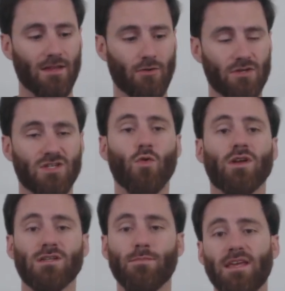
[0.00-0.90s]
there is
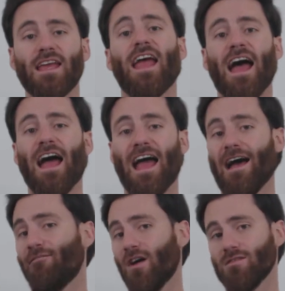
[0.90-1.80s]
going to be a
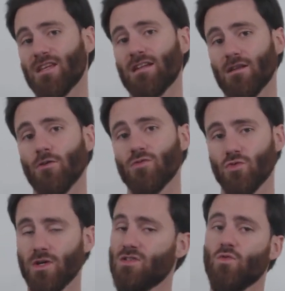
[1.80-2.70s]
half ounce end load to it.